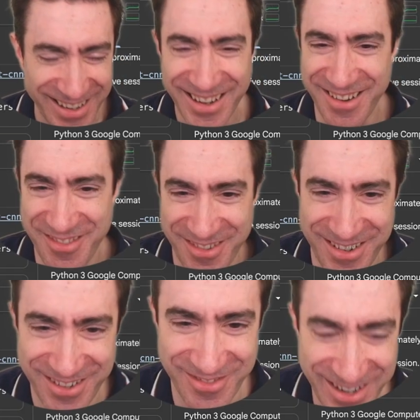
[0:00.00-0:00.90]
I'm not going
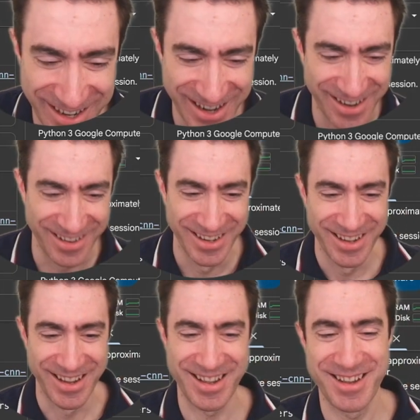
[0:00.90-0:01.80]
to read it out.
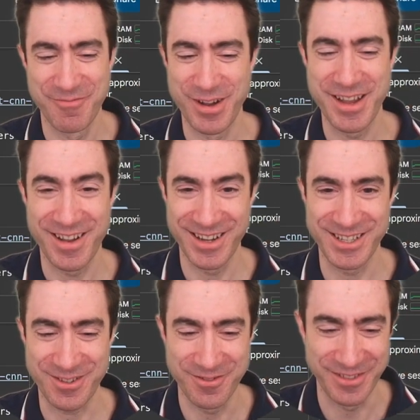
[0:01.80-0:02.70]
My high
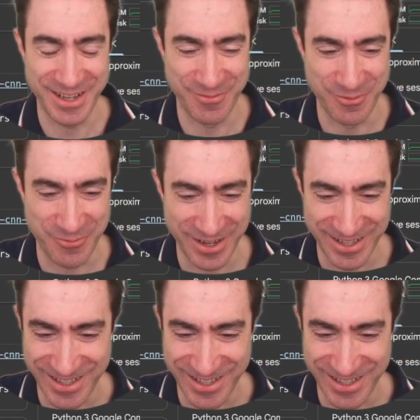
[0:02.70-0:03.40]
school level French